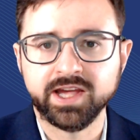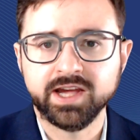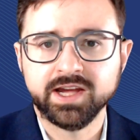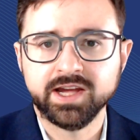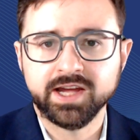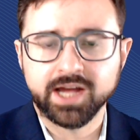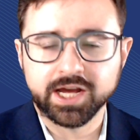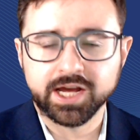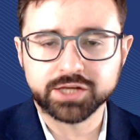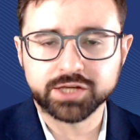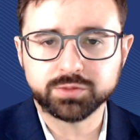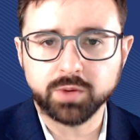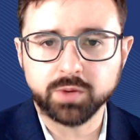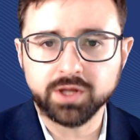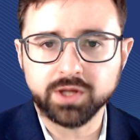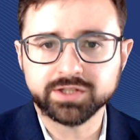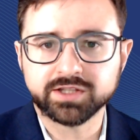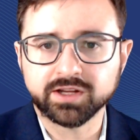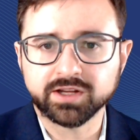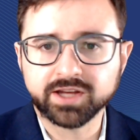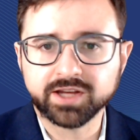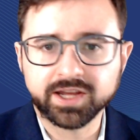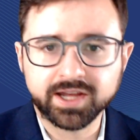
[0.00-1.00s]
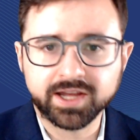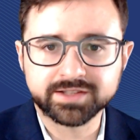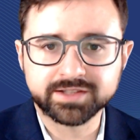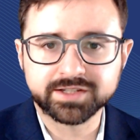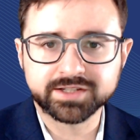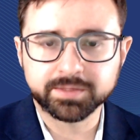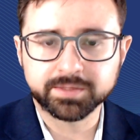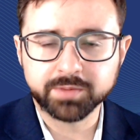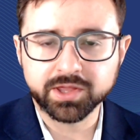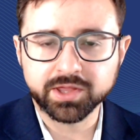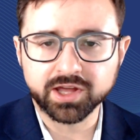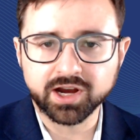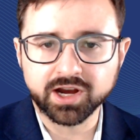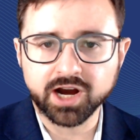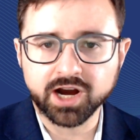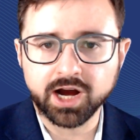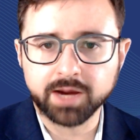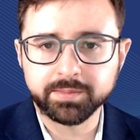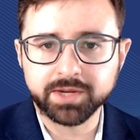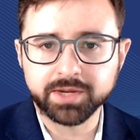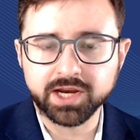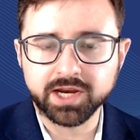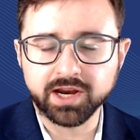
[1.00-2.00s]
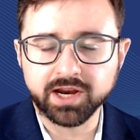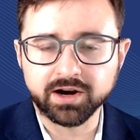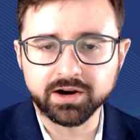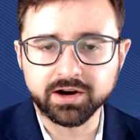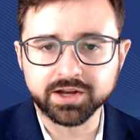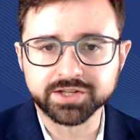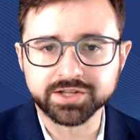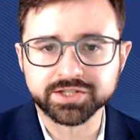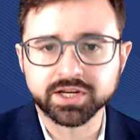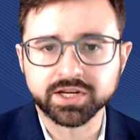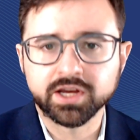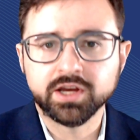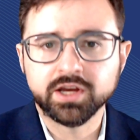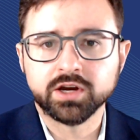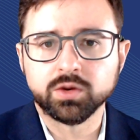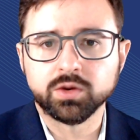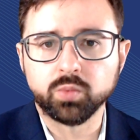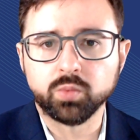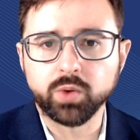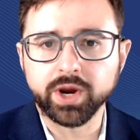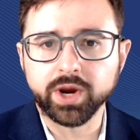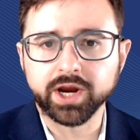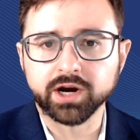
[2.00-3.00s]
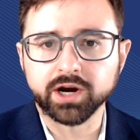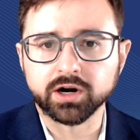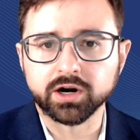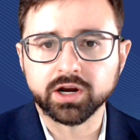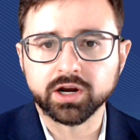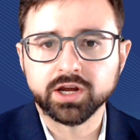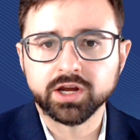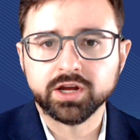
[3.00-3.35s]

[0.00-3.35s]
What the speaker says: as well as looking at some of the common areas where